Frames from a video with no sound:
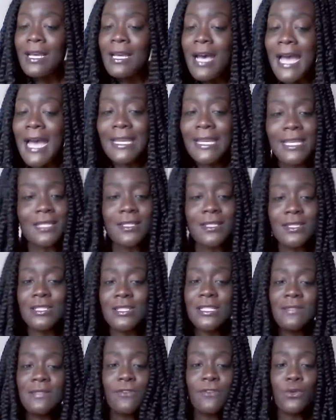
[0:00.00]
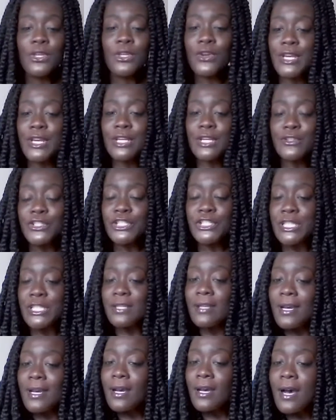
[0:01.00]
I can just feel your energy
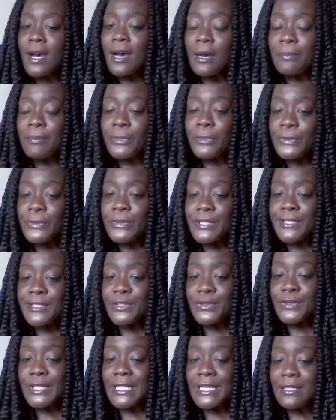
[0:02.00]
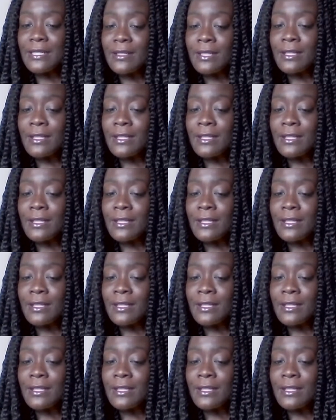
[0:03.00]
through the screen.